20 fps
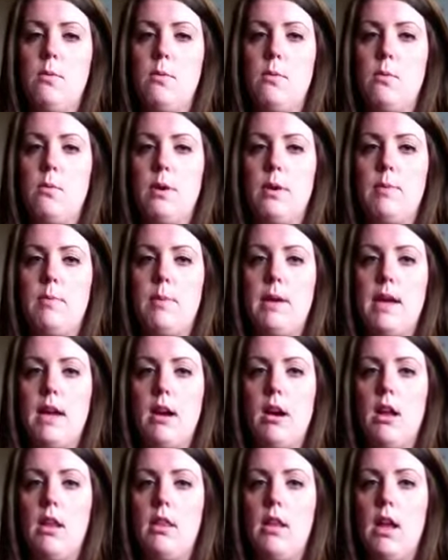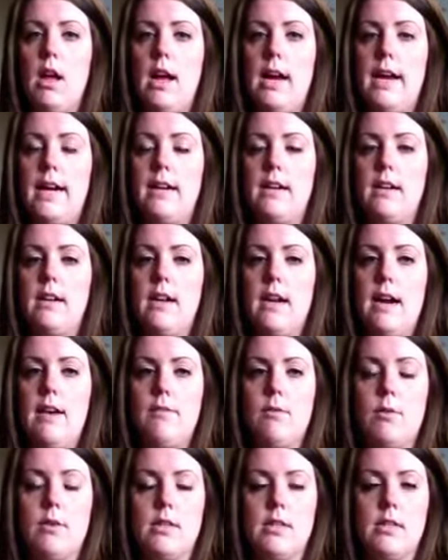with being online,
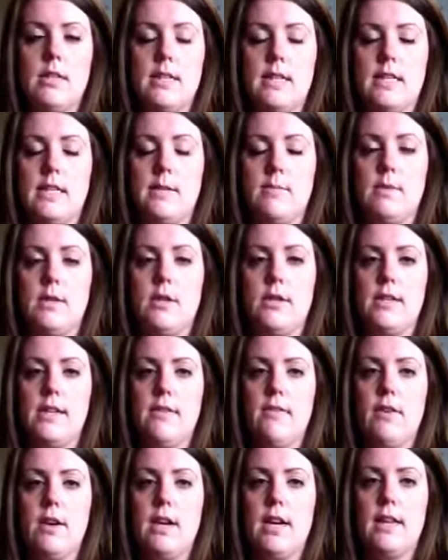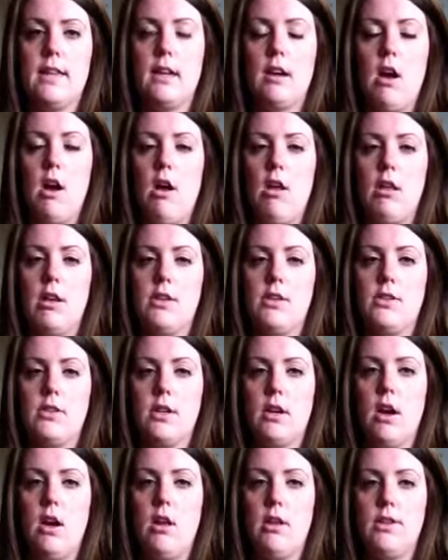everyone's systems are different. At the college
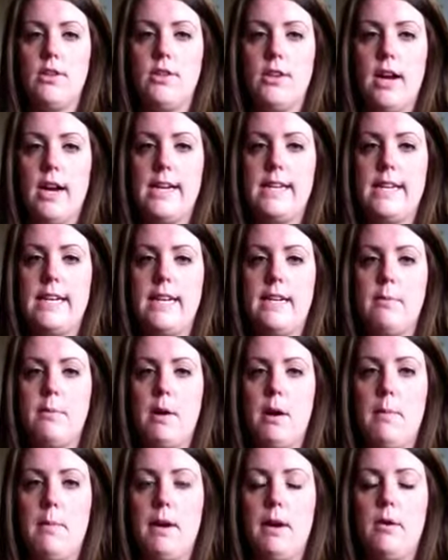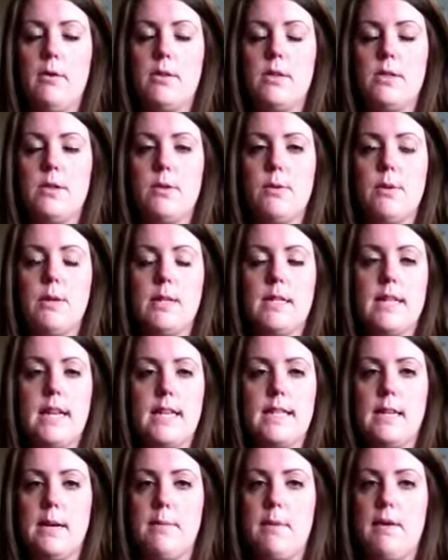IT department goes through and
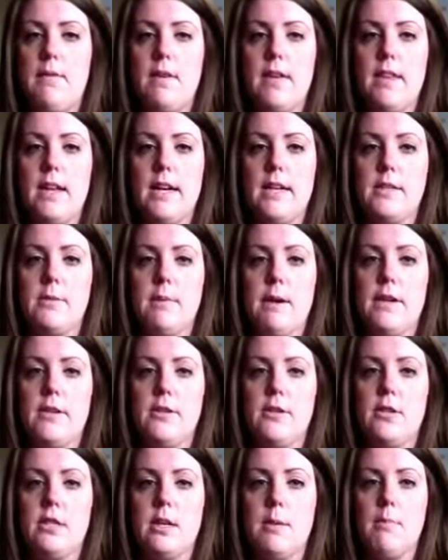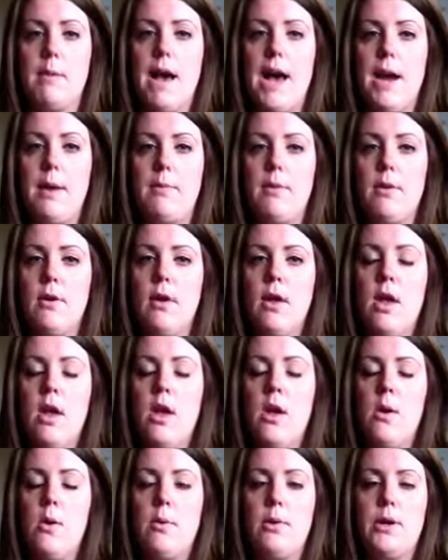sets up everything to make sure it's compatible.
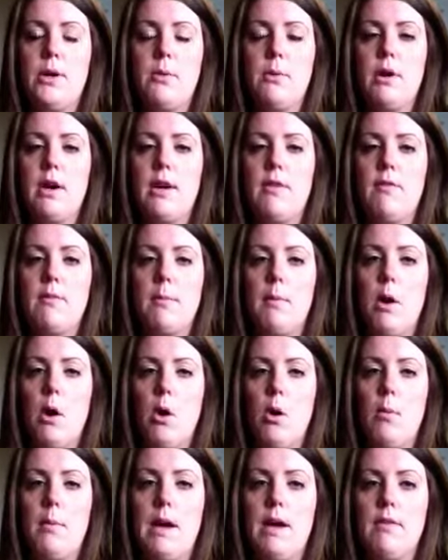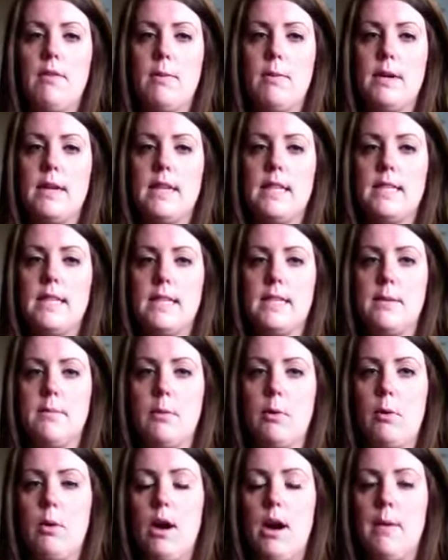When you're working from home, everybody's system
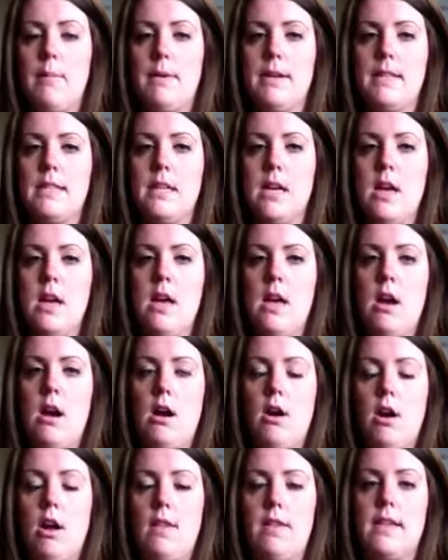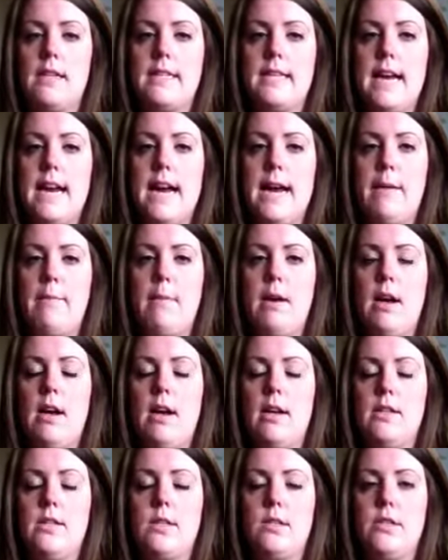requirements are not the same,
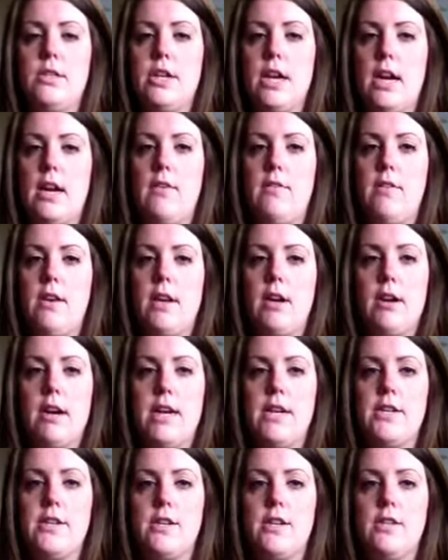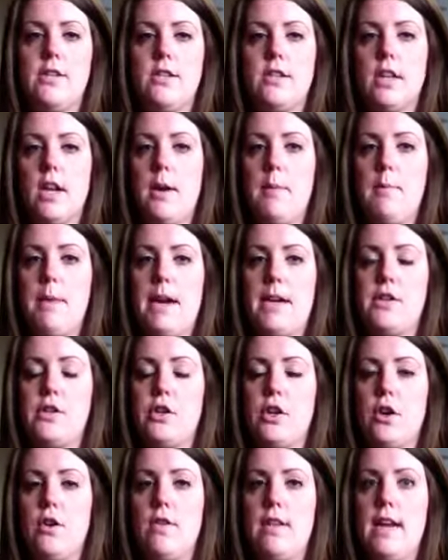so the check configuration is just going to make
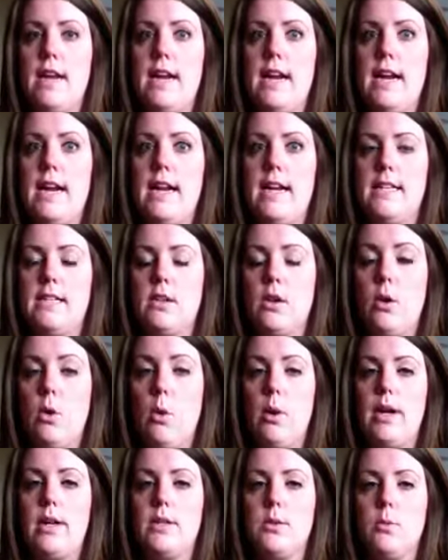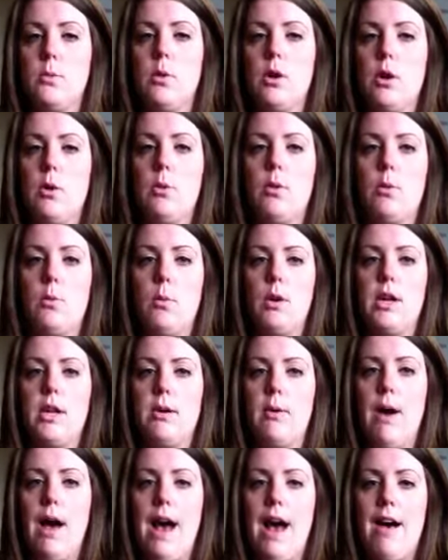sure that it's going to work with what
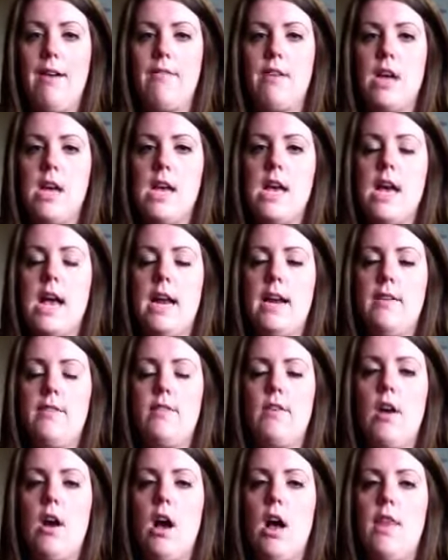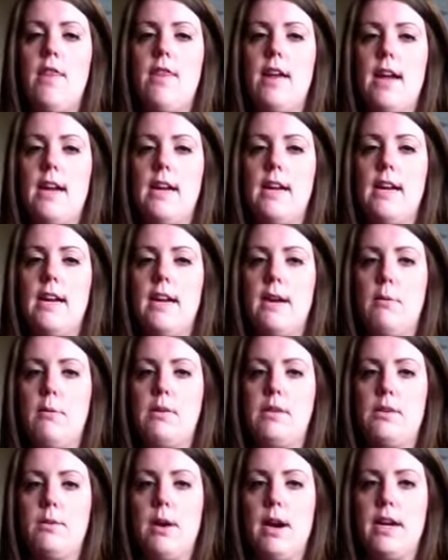you have, and if not, then it
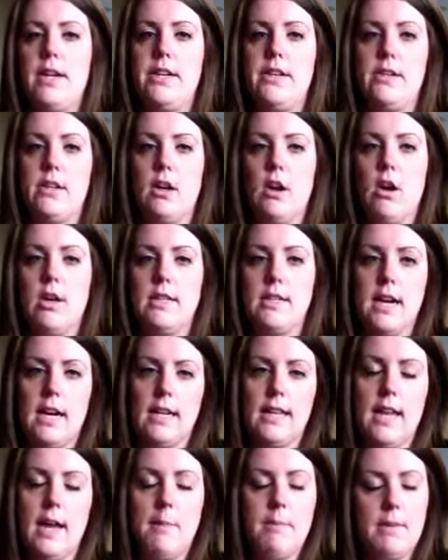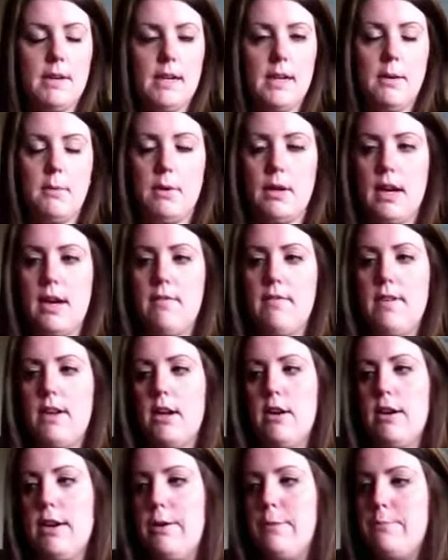would direct you to contact them and it would get
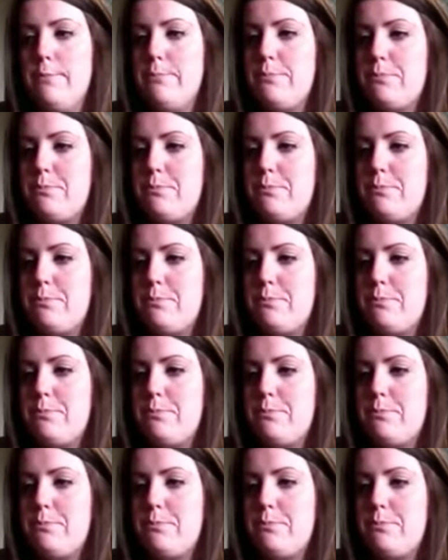figured out.